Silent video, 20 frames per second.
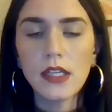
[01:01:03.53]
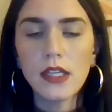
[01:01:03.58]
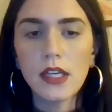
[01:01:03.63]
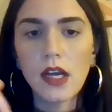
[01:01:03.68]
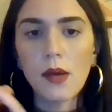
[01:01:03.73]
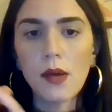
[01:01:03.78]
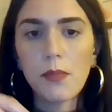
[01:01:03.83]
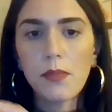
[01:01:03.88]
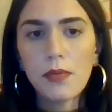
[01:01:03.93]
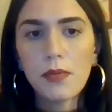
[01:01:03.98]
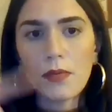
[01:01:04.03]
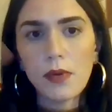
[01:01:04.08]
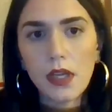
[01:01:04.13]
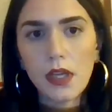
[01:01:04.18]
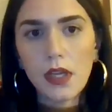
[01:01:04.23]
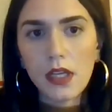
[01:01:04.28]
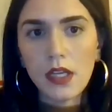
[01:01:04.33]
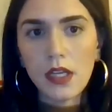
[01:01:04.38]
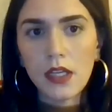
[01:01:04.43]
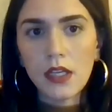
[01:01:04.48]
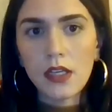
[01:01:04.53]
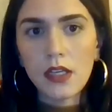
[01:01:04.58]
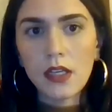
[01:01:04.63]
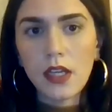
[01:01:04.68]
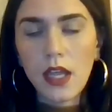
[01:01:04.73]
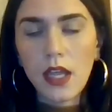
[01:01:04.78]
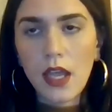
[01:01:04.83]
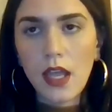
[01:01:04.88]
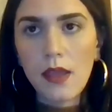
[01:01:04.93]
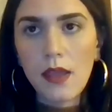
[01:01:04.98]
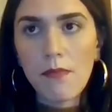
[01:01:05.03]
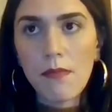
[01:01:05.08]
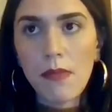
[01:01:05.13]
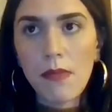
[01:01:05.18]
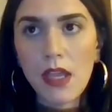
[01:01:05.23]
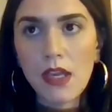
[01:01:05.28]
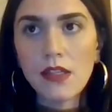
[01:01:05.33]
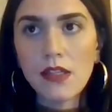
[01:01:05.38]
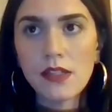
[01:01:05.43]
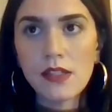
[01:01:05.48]
ended up in a
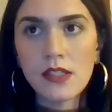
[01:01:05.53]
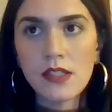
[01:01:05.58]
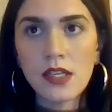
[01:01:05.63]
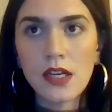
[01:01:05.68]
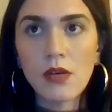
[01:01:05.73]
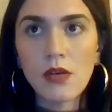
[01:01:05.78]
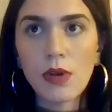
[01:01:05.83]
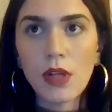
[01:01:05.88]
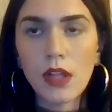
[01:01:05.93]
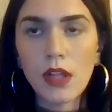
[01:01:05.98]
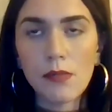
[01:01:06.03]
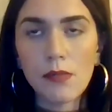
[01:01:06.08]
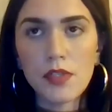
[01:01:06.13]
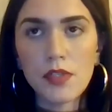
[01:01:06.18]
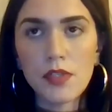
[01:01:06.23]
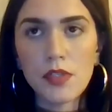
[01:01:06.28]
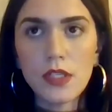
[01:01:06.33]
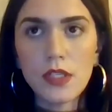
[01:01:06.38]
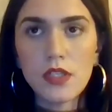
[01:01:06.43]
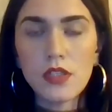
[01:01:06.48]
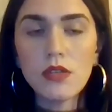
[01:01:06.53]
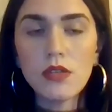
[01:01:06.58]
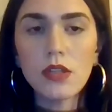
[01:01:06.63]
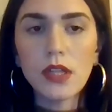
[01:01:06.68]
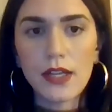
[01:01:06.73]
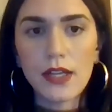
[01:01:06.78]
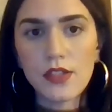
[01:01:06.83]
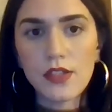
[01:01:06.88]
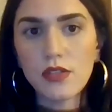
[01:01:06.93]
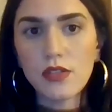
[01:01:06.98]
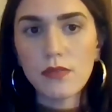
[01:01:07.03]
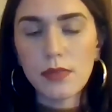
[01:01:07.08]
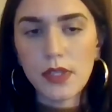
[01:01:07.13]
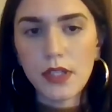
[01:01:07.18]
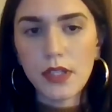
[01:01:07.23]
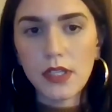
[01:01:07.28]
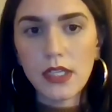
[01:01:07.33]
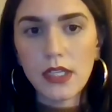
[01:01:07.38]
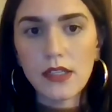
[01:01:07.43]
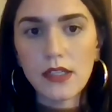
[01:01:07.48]
maintenance stairwell in between two classroom
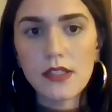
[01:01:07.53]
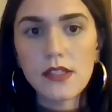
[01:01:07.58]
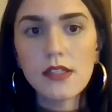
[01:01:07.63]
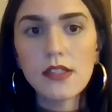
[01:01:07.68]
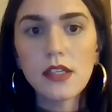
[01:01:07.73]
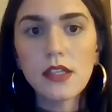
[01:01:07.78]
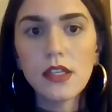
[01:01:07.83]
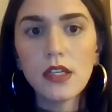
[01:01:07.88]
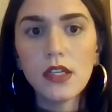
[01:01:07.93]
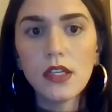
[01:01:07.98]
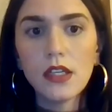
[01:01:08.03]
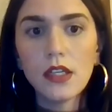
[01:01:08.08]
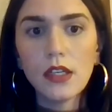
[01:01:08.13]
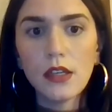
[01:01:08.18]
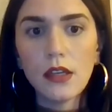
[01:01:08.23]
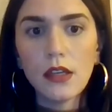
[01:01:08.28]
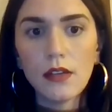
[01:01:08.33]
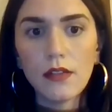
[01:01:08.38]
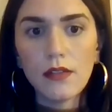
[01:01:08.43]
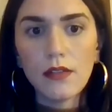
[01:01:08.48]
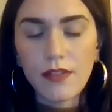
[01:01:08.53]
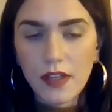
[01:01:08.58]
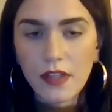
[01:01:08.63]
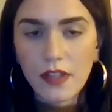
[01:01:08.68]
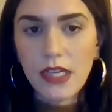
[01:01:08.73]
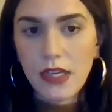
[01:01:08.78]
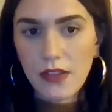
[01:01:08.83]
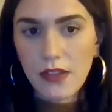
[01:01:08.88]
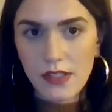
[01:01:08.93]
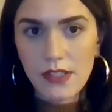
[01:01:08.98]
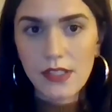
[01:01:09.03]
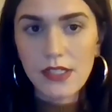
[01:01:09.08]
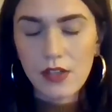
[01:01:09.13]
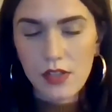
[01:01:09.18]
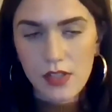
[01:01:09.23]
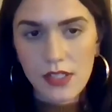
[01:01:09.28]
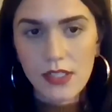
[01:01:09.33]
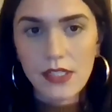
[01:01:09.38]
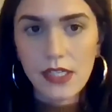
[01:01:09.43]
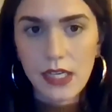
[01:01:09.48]
buildings, fell down the
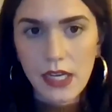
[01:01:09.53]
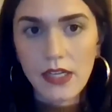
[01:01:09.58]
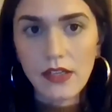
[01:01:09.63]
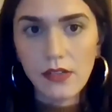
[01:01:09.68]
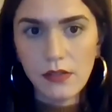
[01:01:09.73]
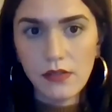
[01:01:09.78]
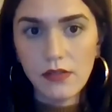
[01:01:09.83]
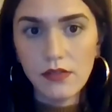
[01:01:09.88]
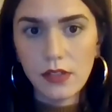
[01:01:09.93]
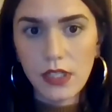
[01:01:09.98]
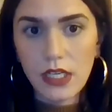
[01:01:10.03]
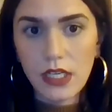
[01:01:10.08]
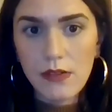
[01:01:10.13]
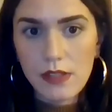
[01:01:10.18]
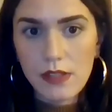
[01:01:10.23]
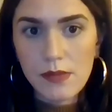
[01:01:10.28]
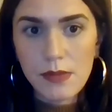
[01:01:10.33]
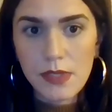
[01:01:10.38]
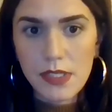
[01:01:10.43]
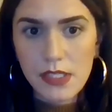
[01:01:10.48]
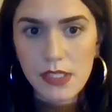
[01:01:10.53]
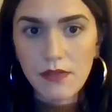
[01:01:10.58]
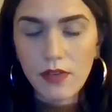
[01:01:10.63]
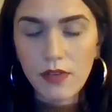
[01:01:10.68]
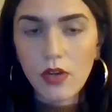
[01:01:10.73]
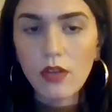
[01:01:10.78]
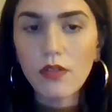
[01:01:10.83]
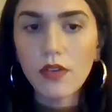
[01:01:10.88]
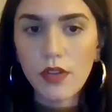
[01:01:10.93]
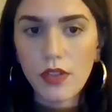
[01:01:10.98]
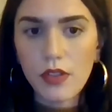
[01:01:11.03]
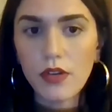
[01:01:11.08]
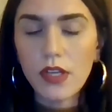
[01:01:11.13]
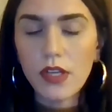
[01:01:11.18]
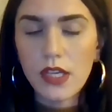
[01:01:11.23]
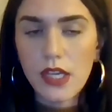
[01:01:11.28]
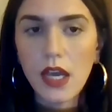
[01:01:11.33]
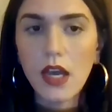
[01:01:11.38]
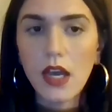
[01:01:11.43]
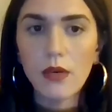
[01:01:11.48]
stairs and died. And he was missing for over
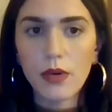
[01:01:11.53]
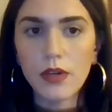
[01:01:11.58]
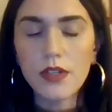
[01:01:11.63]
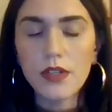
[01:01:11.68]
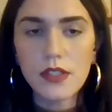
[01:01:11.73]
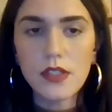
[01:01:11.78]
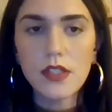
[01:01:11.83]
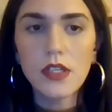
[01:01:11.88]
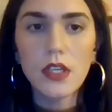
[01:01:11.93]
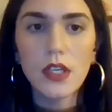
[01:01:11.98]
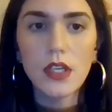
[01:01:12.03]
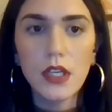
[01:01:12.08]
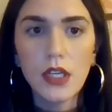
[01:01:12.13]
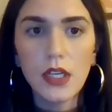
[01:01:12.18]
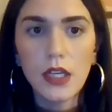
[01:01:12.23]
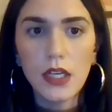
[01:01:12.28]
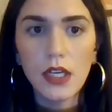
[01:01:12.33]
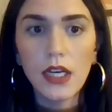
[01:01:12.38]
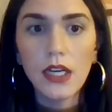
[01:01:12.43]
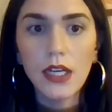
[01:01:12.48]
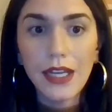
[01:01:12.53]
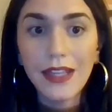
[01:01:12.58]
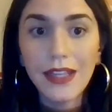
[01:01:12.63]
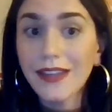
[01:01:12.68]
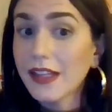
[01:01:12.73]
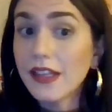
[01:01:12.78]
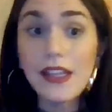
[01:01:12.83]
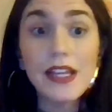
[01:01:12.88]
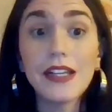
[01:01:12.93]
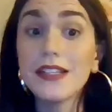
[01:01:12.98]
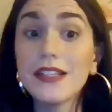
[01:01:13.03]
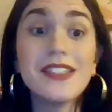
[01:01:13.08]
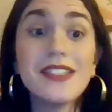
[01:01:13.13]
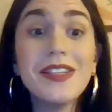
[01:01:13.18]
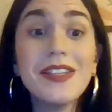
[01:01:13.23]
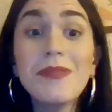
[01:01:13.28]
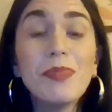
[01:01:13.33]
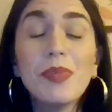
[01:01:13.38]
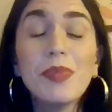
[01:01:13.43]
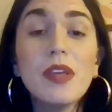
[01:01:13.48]
30 hours. And again, like that is
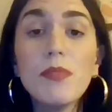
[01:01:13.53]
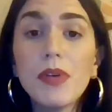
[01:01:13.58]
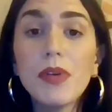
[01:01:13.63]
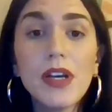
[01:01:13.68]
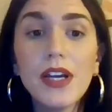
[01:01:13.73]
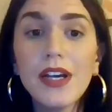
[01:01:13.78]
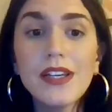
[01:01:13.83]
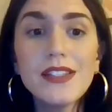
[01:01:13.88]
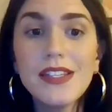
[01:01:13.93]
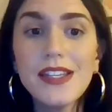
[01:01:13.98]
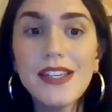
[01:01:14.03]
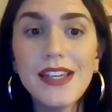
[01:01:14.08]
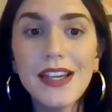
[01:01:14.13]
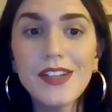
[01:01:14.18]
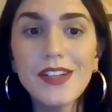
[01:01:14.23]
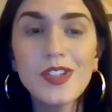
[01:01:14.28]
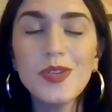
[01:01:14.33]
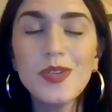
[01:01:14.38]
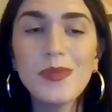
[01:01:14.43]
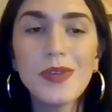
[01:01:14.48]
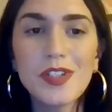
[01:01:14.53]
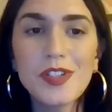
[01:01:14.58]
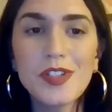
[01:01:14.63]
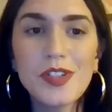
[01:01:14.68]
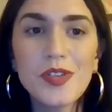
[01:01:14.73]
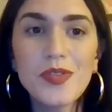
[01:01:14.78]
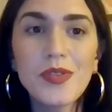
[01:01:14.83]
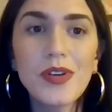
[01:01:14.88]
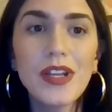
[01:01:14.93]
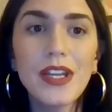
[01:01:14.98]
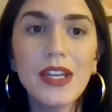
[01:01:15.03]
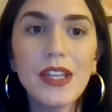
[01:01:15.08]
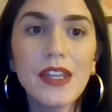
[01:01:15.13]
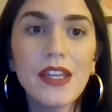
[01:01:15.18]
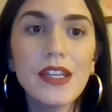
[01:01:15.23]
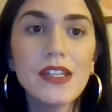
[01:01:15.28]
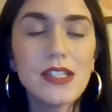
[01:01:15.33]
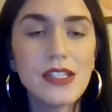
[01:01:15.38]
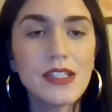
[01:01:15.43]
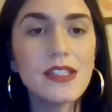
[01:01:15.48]
simply because he had too much to drink and
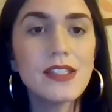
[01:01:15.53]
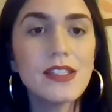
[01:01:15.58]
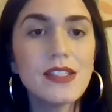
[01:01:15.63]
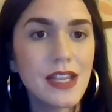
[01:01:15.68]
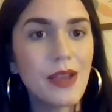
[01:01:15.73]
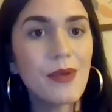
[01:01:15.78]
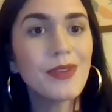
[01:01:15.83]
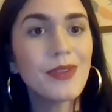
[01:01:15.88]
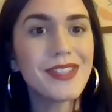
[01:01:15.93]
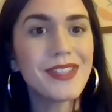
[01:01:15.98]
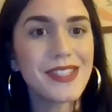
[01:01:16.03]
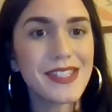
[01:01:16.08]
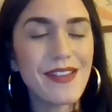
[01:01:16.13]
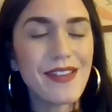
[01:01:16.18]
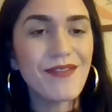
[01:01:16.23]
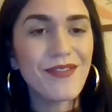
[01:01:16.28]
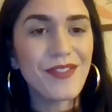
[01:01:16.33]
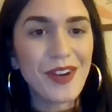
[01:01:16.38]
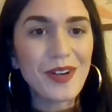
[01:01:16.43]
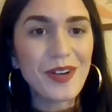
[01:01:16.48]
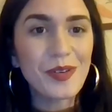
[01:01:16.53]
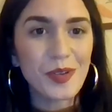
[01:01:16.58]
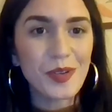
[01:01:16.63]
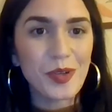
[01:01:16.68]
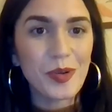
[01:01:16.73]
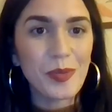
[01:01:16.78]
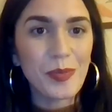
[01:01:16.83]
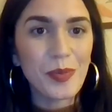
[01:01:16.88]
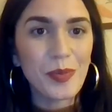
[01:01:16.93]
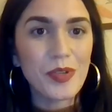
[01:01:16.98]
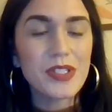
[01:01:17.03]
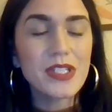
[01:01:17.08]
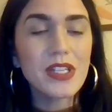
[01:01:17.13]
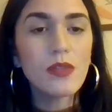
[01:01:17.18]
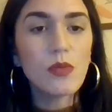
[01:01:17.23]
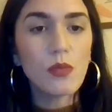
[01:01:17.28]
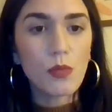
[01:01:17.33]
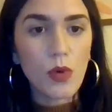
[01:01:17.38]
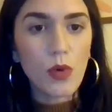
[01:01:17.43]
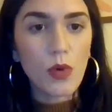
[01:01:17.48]
then didn't stay with the same friend group or
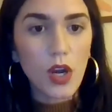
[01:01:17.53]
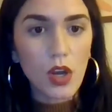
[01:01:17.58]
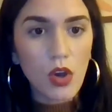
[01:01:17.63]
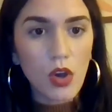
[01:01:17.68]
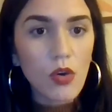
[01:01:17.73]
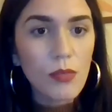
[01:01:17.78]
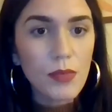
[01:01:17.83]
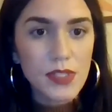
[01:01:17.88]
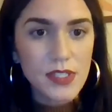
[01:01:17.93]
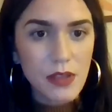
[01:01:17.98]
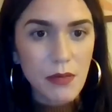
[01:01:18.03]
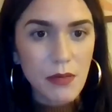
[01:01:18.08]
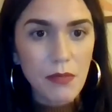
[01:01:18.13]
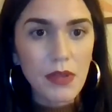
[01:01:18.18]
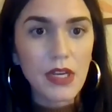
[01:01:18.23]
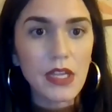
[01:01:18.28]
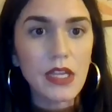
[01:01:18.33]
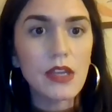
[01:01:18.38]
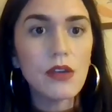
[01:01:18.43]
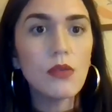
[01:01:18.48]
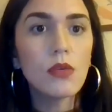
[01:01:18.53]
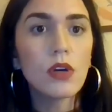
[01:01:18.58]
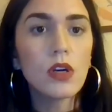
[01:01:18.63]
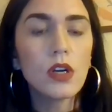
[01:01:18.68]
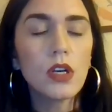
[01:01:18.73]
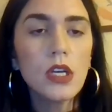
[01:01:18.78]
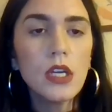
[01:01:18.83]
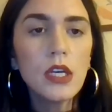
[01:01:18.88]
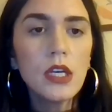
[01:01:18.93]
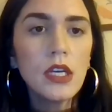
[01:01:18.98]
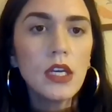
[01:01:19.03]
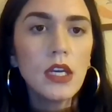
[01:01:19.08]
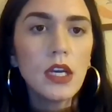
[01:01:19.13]
didn't walk home with somebody or